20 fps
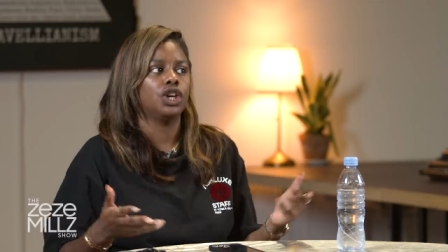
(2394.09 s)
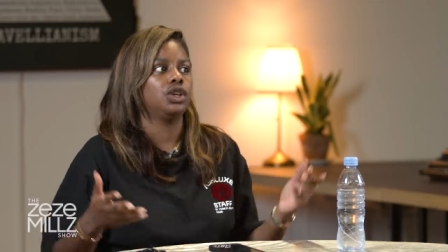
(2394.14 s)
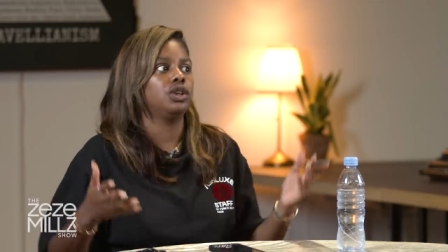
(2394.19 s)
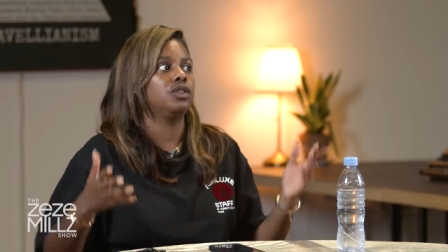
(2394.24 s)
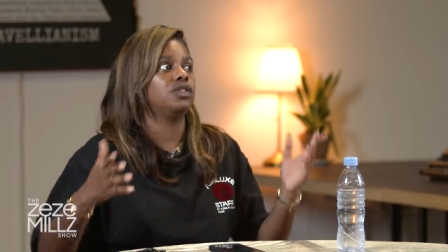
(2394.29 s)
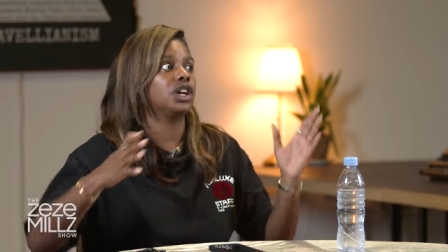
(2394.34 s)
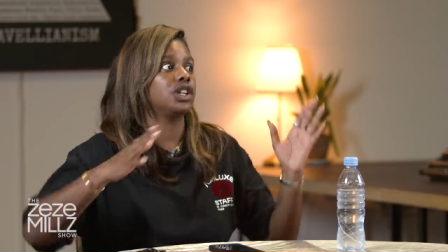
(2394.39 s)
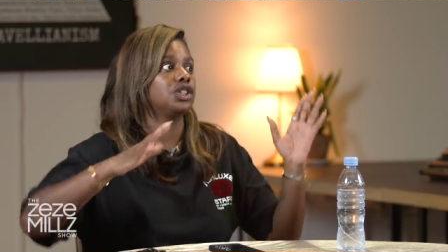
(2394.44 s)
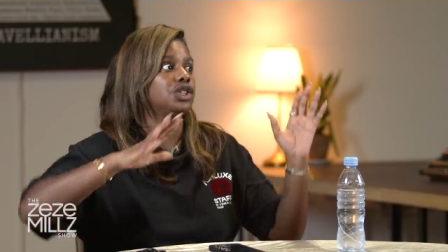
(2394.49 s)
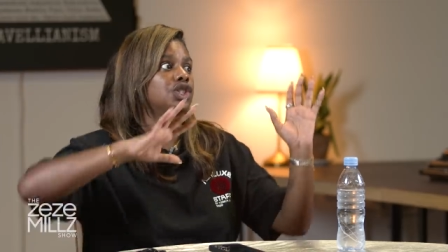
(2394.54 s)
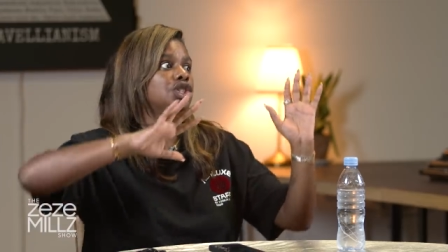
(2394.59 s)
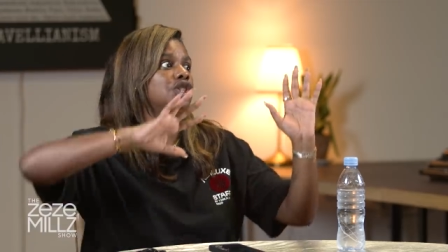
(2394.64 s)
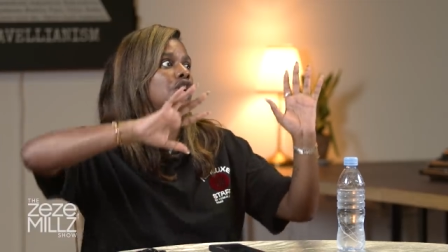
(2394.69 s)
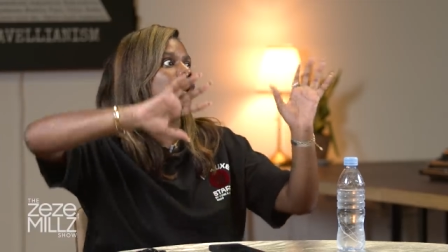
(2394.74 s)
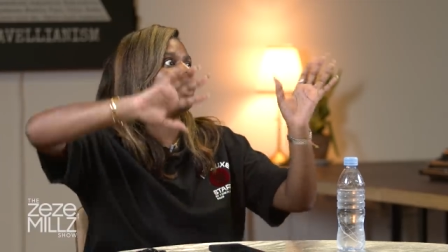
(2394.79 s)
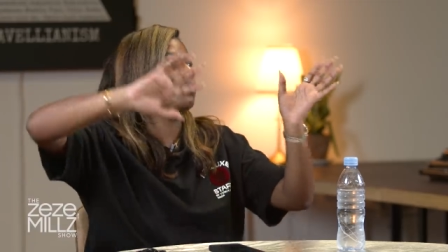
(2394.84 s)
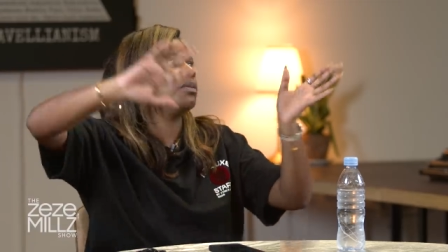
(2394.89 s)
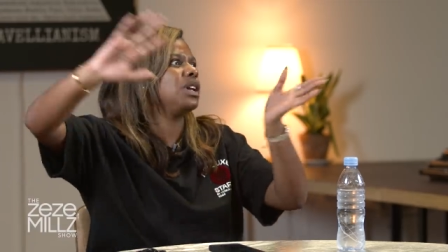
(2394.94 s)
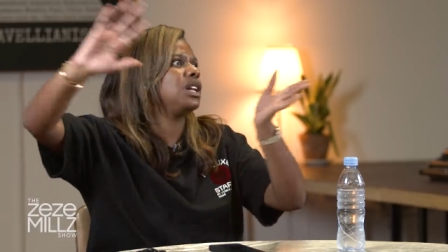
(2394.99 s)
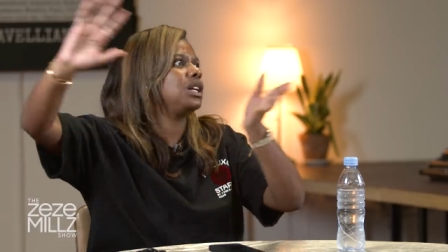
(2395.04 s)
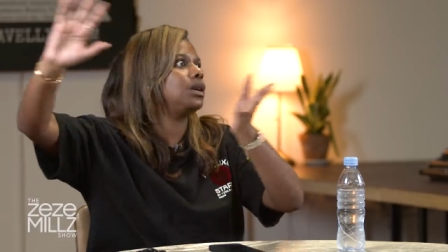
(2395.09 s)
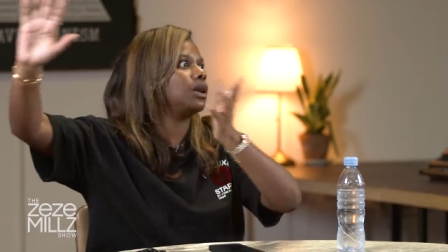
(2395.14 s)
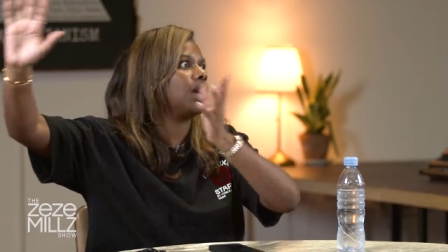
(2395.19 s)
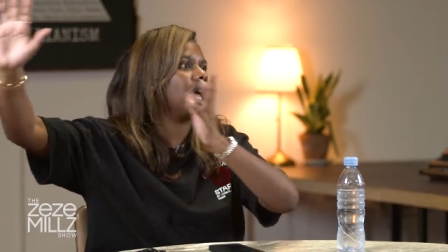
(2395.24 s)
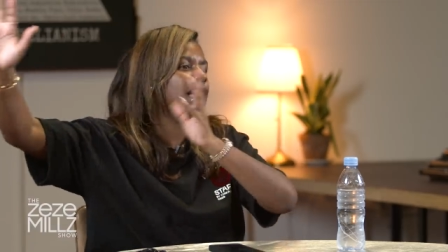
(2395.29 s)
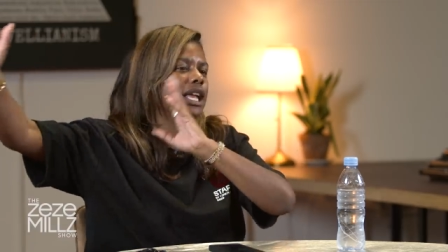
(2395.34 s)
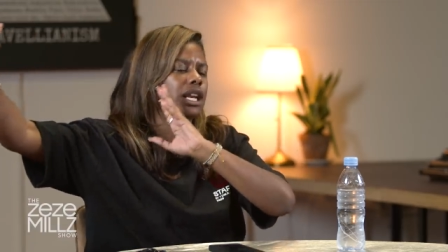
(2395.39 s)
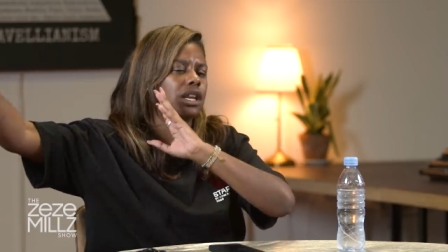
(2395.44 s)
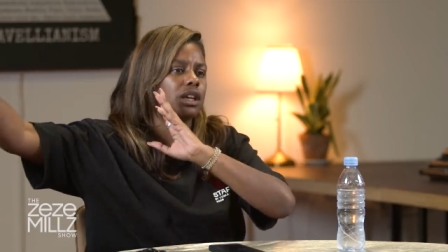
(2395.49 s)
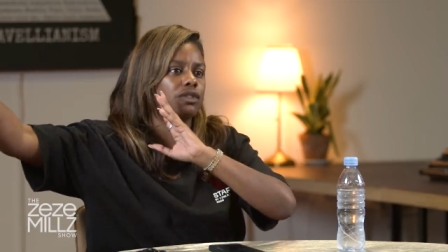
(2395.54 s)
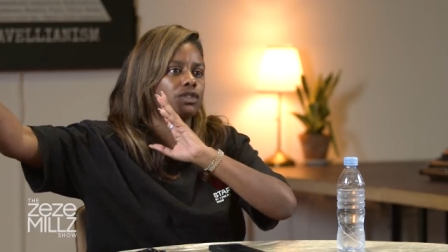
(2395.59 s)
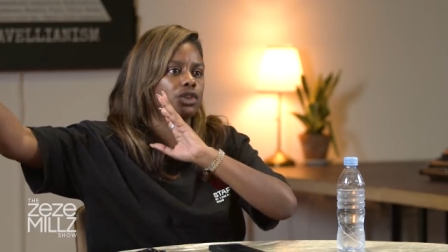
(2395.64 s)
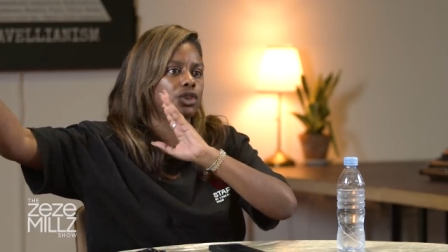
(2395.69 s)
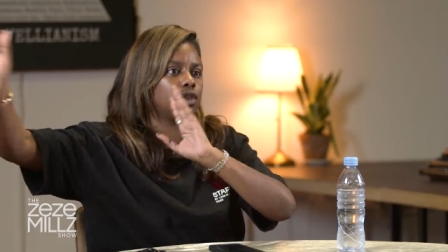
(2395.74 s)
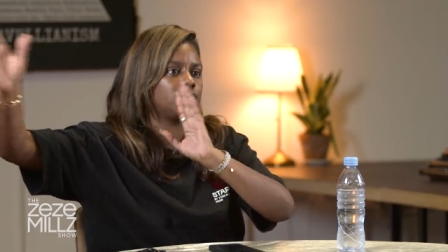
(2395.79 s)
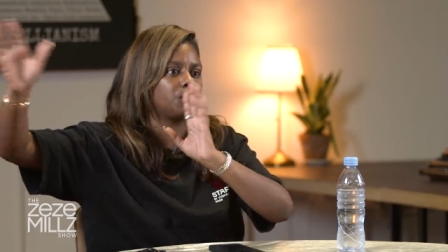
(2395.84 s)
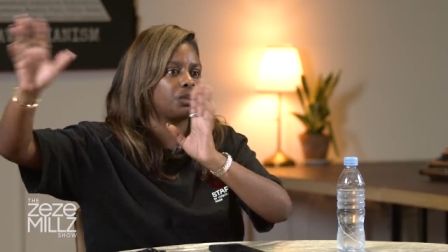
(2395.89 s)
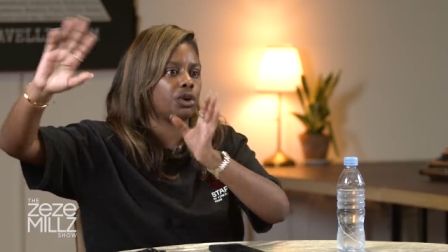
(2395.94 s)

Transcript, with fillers: You've done so many interviews,